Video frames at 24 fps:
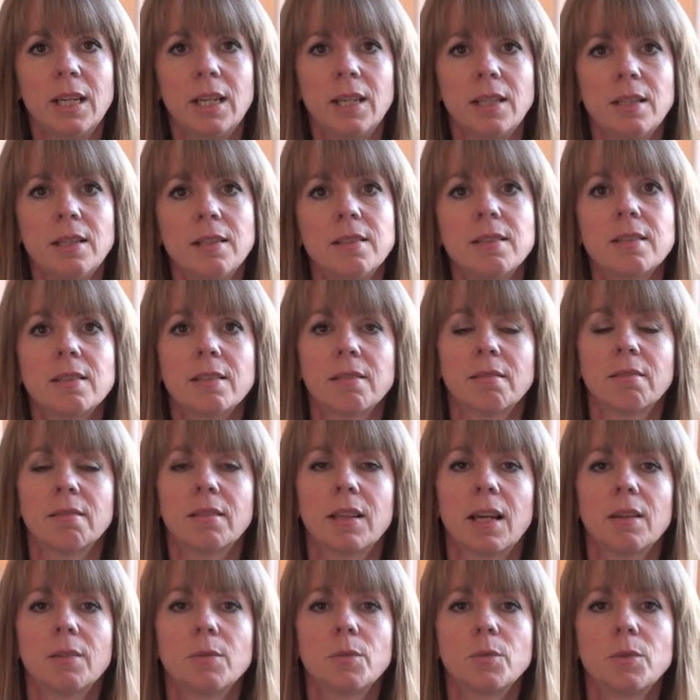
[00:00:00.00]
needs
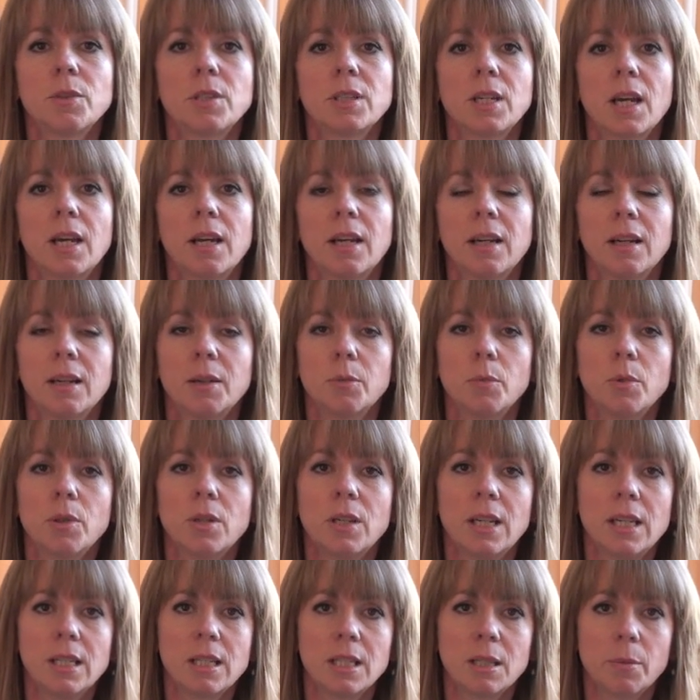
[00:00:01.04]
that would
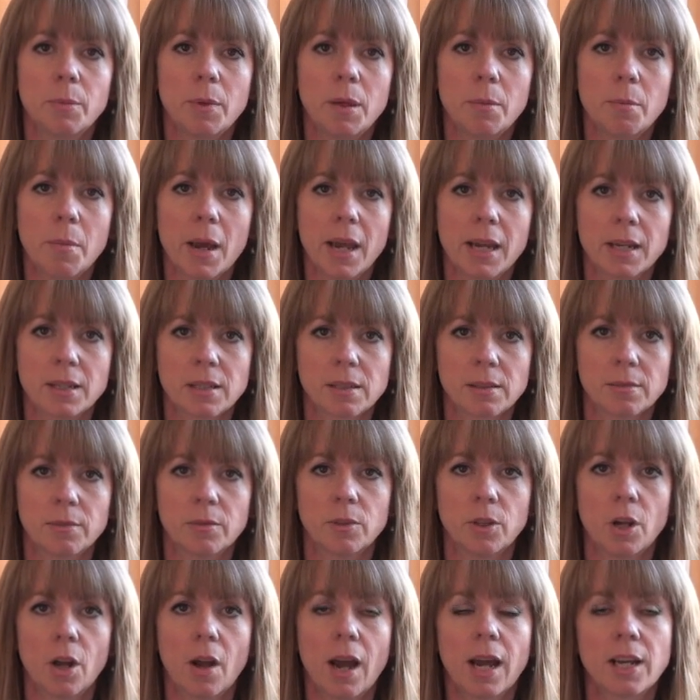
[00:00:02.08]
need to be met,
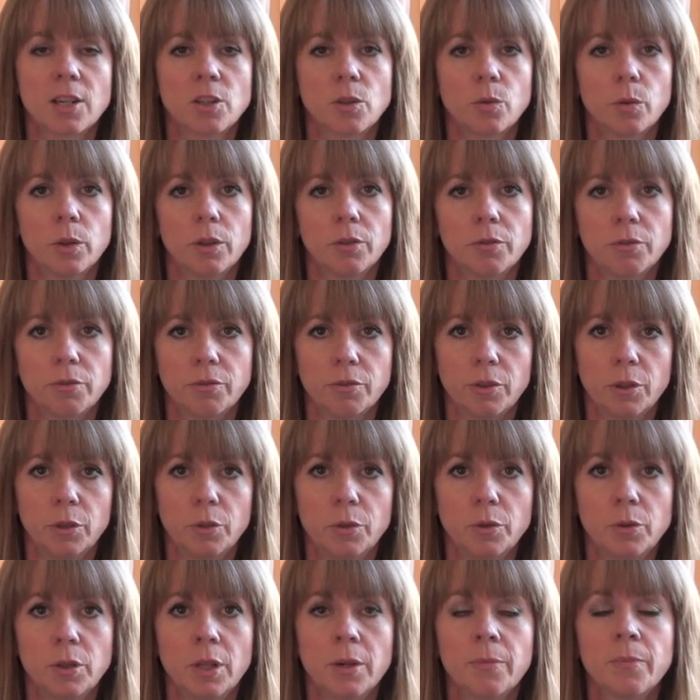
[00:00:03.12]
you know, adequate
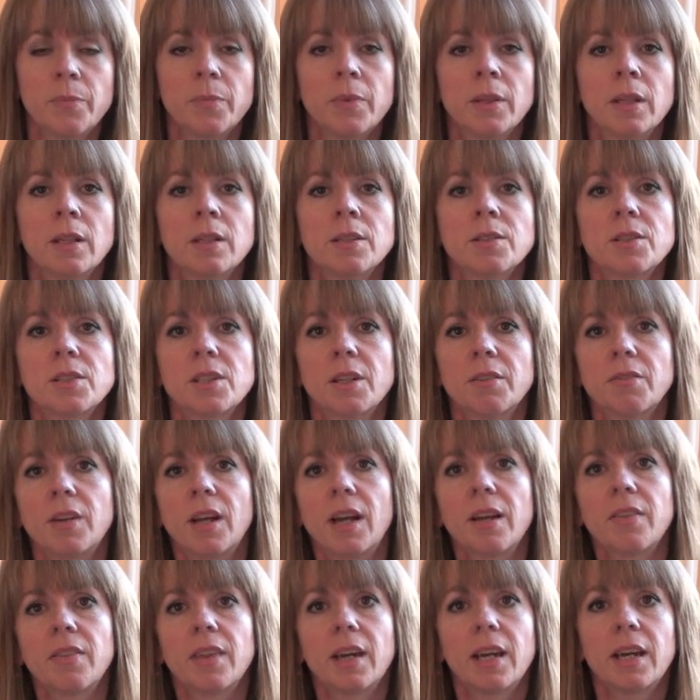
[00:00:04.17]
food, stuff
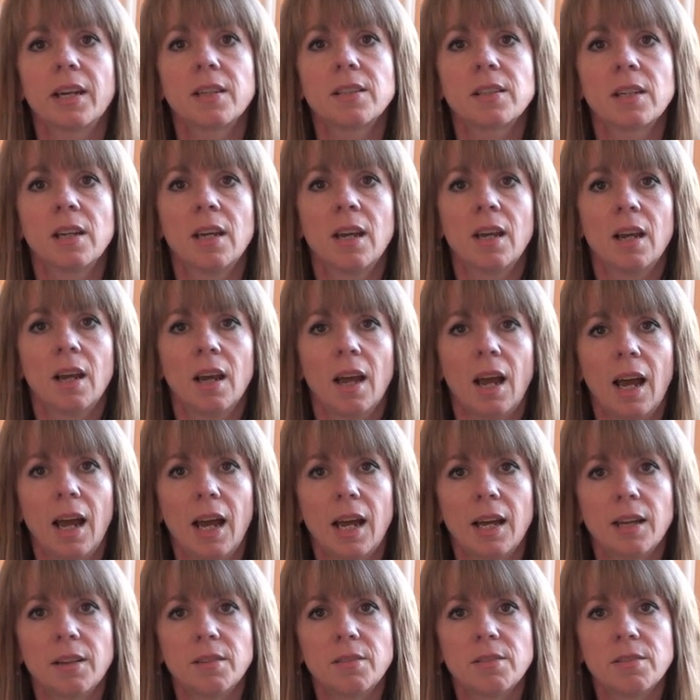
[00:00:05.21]
like that.
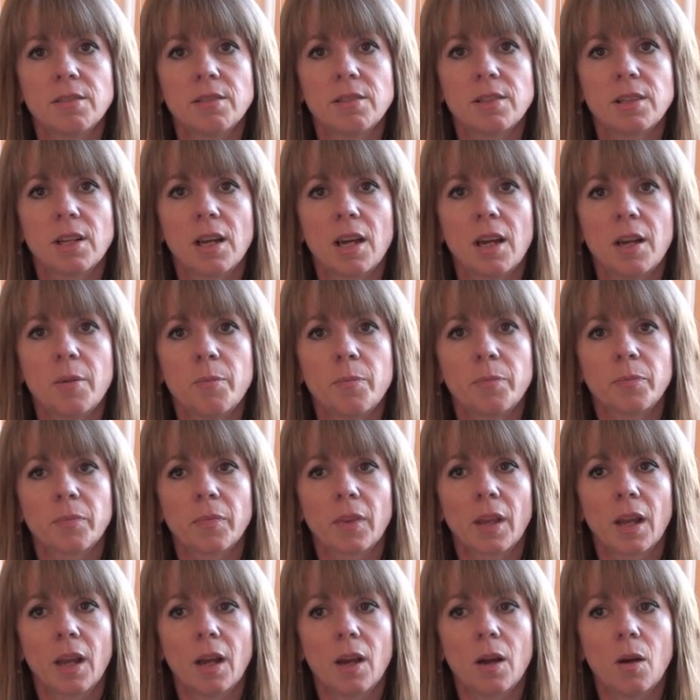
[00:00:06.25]
And
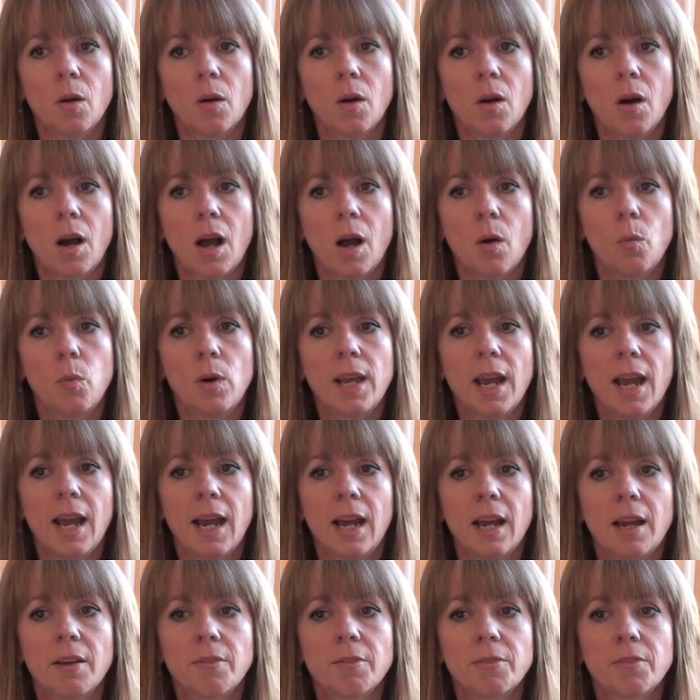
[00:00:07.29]
we
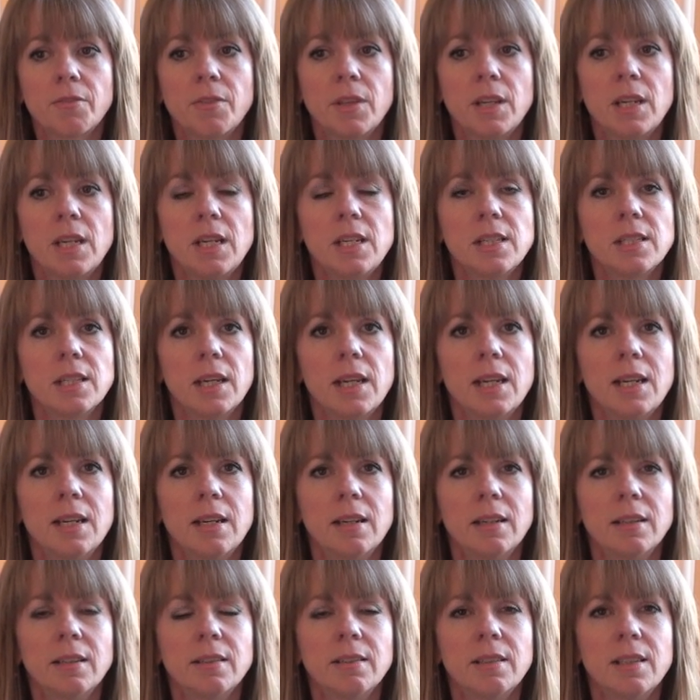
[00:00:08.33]
have these
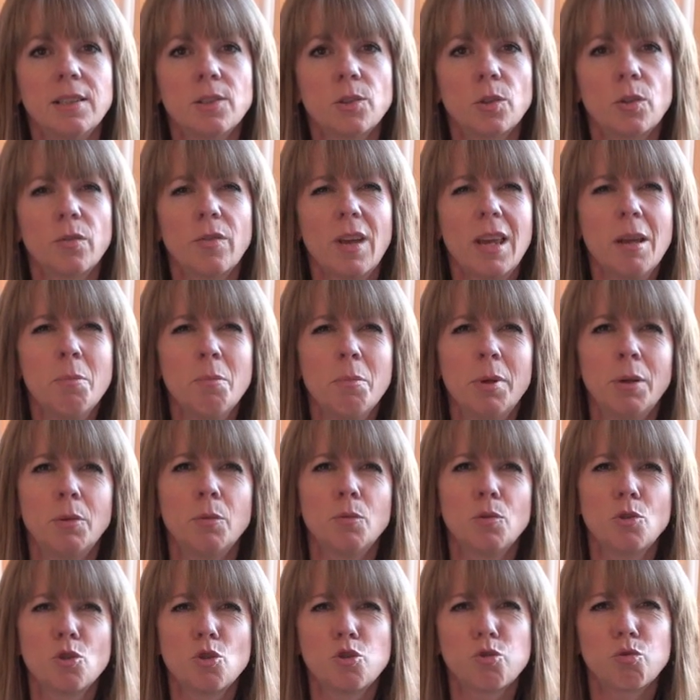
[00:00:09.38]
sort of
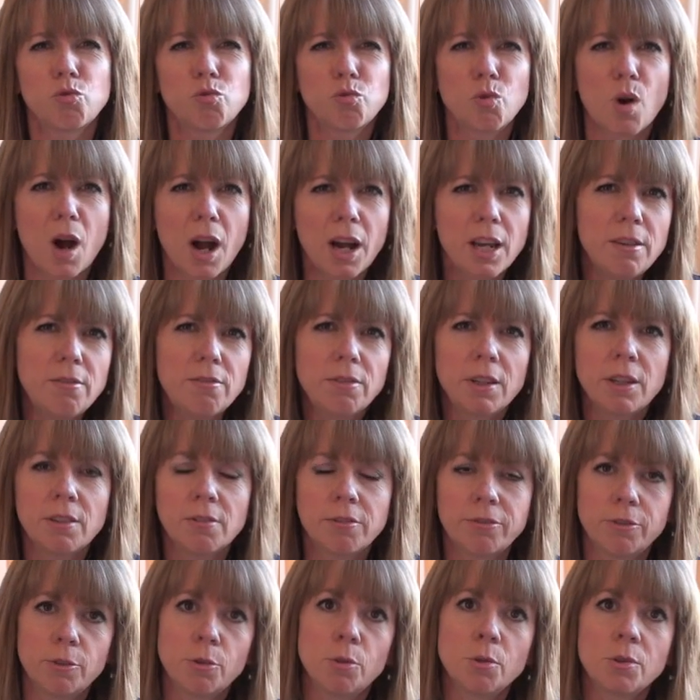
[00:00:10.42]
inbuilt
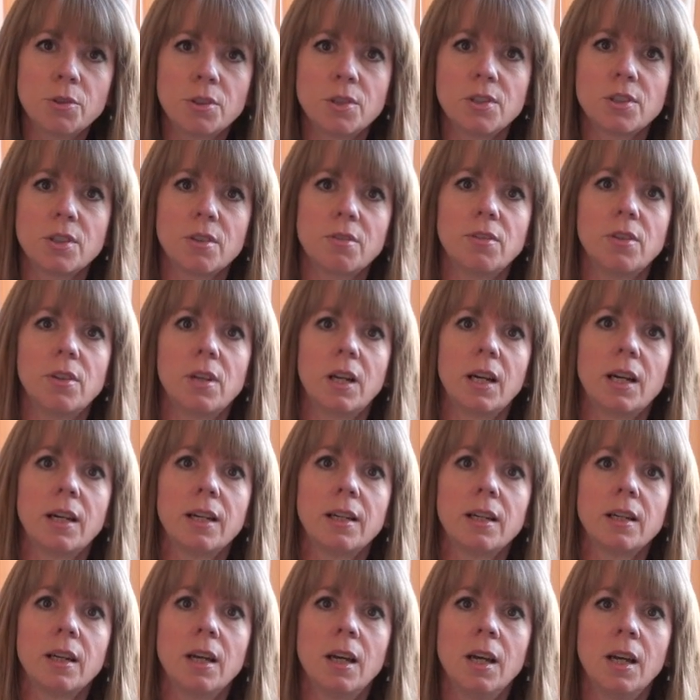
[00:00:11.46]
driving forces, if you
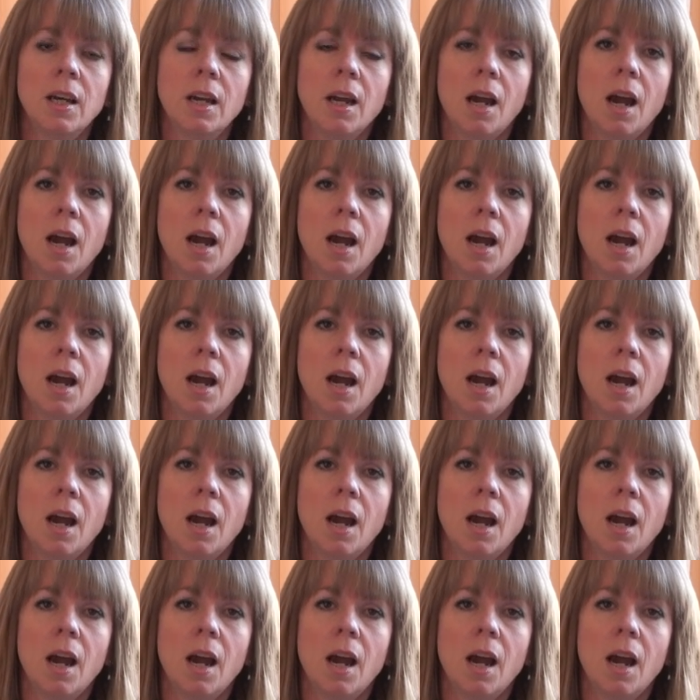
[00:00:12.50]
like,